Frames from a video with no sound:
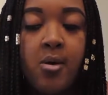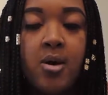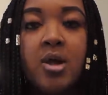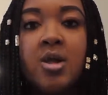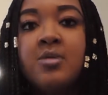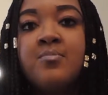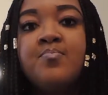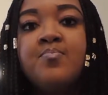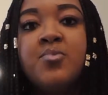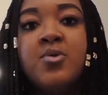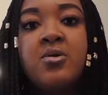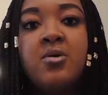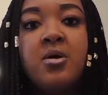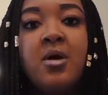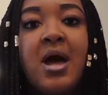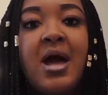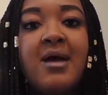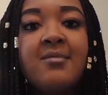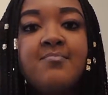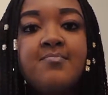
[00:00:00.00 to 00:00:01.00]
And,
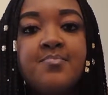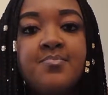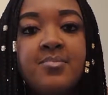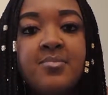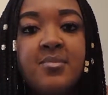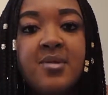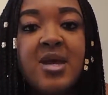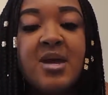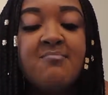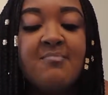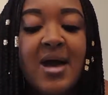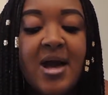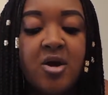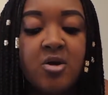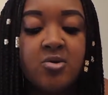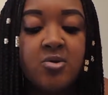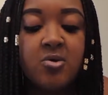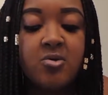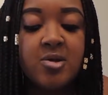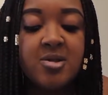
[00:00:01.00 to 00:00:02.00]
I give my
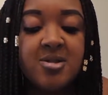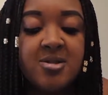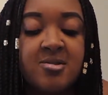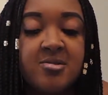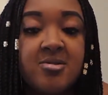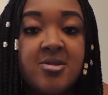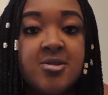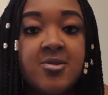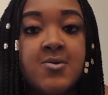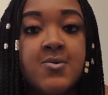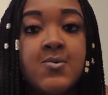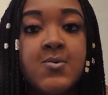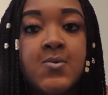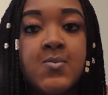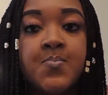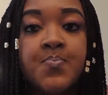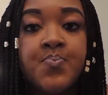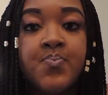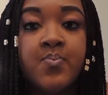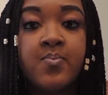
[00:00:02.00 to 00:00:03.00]
condolences
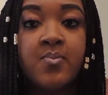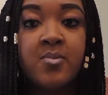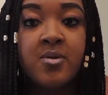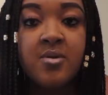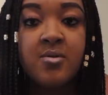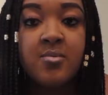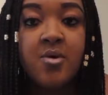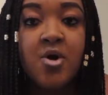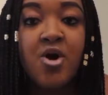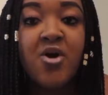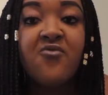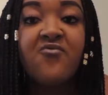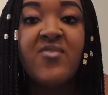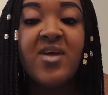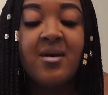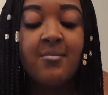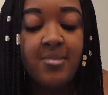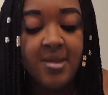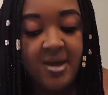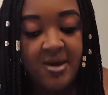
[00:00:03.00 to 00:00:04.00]
to her
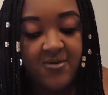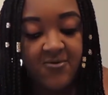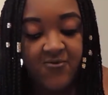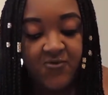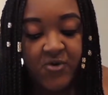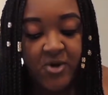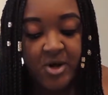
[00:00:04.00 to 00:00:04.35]
family and